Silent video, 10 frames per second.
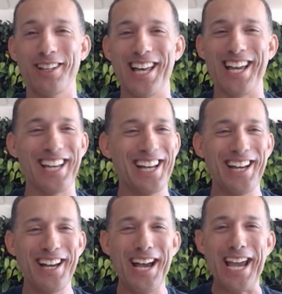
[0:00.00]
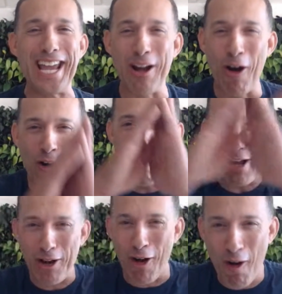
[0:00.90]
like in all
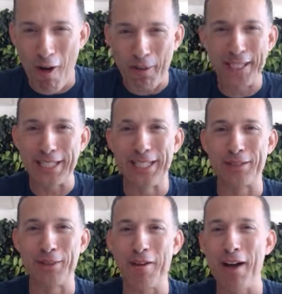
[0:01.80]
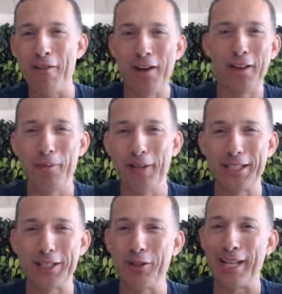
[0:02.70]
yeah. in all businesses. We have, I have another
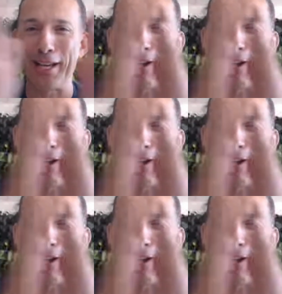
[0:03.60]
business too. Like